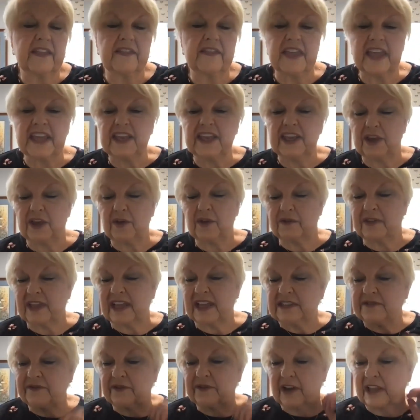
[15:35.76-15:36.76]
Thank you.
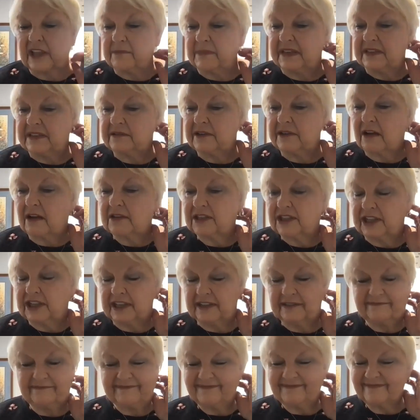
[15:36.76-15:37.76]
Thanks for letting me talk to
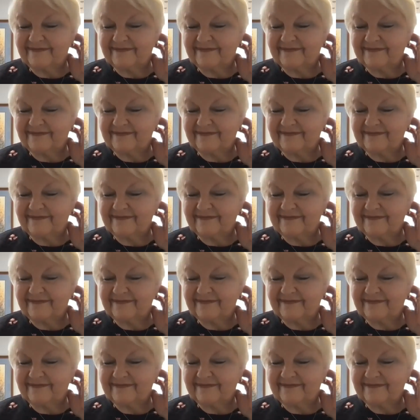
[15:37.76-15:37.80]
you.